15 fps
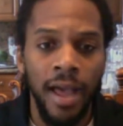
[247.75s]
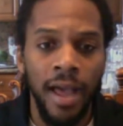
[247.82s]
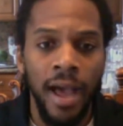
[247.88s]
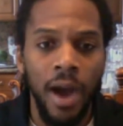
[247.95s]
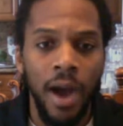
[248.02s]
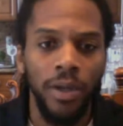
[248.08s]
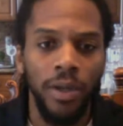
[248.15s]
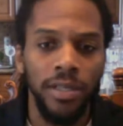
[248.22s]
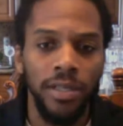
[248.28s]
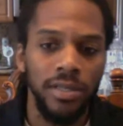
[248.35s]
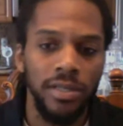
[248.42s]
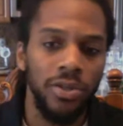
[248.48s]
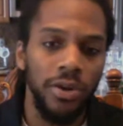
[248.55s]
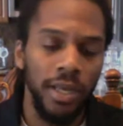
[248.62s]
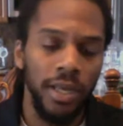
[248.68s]
I wanted to
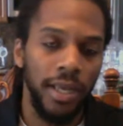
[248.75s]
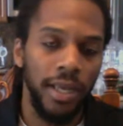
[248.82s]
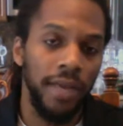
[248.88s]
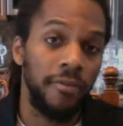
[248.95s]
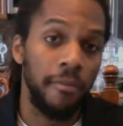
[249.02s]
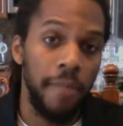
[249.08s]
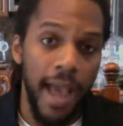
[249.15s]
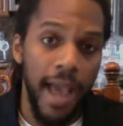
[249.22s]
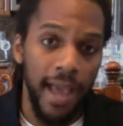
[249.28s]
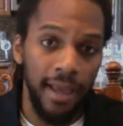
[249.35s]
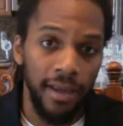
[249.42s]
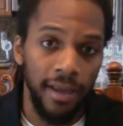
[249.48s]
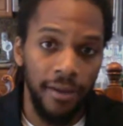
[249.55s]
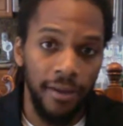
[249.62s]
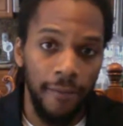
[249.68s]
sort of give back,
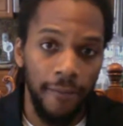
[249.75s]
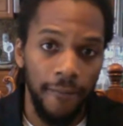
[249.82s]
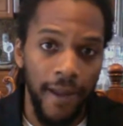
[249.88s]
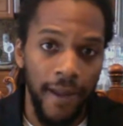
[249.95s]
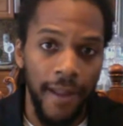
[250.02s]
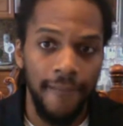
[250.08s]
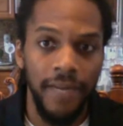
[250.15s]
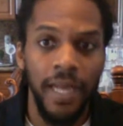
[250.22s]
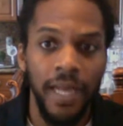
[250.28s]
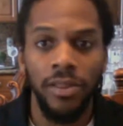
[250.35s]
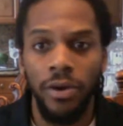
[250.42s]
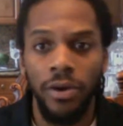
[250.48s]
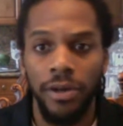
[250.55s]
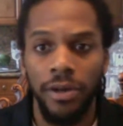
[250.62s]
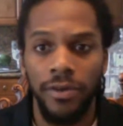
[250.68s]
right? And I
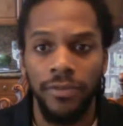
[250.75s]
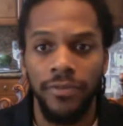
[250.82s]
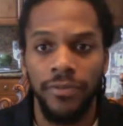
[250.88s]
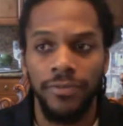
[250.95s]
thought of,